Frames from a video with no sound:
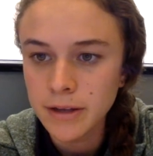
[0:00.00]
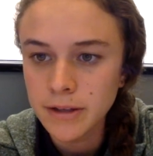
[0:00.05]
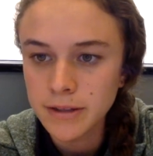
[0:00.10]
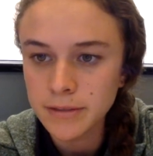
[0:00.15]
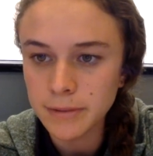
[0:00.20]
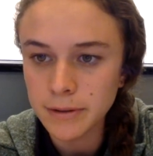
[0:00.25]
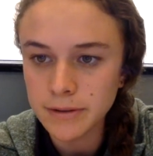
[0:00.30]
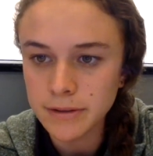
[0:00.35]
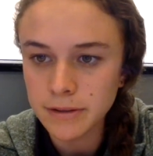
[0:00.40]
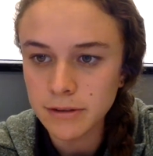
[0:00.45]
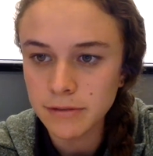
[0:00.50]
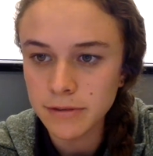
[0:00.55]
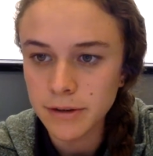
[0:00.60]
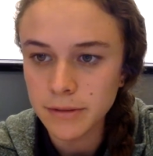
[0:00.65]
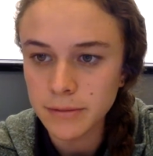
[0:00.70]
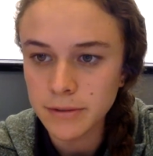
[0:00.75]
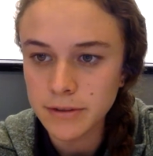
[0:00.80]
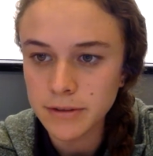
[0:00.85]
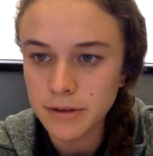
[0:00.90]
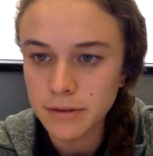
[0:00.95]
small-scale
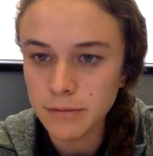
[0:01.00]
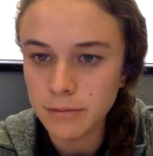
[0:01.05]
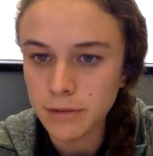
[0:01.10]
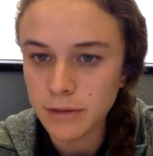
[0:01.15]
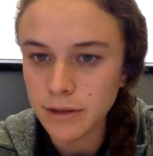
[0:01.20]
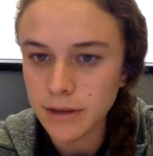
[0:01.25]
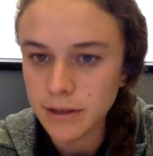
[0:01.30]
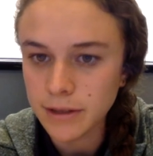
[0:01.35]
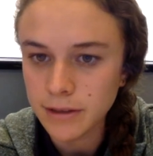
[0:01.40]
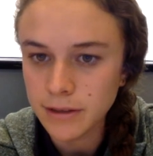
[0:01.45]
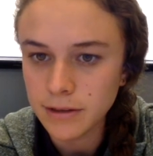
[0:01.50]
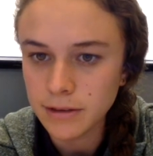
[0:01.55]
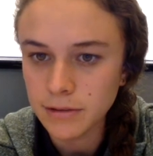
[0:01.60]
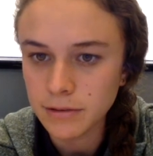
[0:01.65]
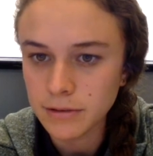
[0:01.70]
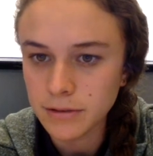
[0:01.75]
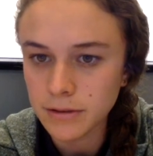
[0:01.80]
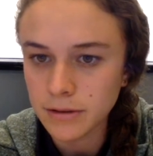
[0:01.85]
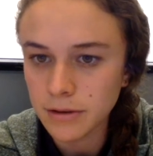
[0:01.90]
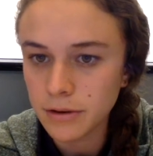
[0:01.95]
farmers are more likely to
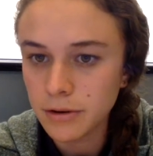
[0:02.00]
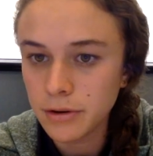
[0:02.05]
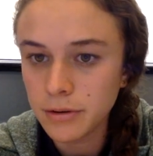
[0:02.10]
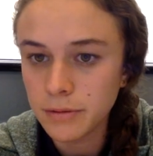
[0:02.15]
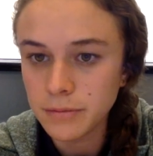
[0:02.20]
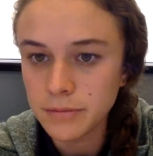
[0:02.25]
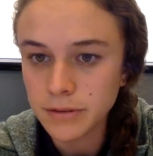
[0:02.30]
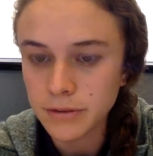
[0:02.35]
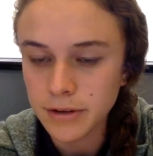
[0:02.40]
lose their homes